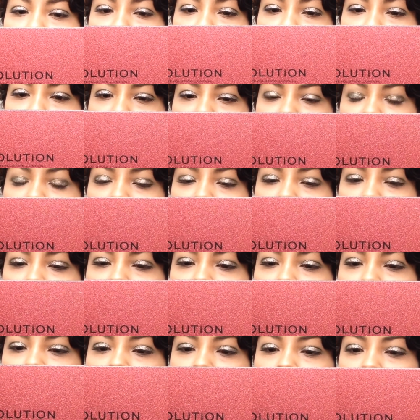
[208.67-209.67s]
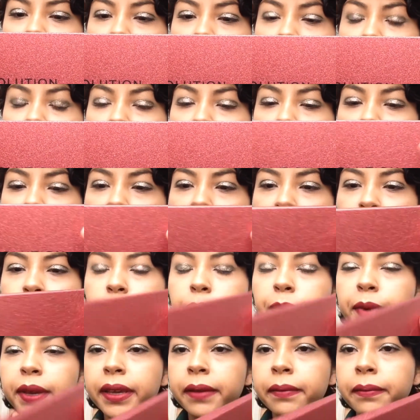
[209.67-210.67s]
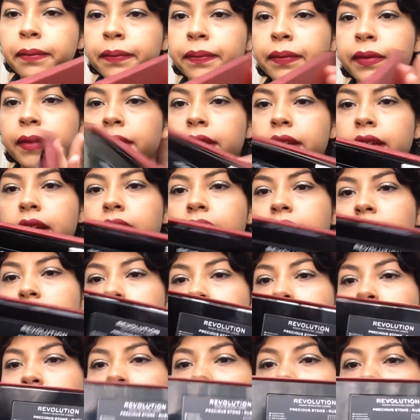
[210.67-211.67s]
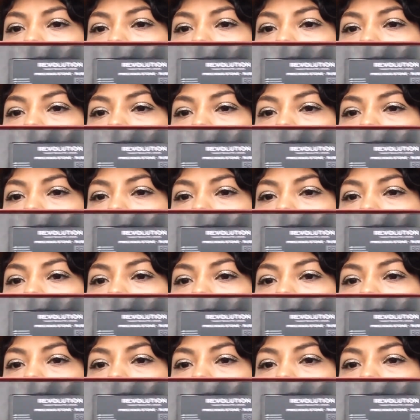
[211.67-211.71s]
Precious Stone Ruby. I'll show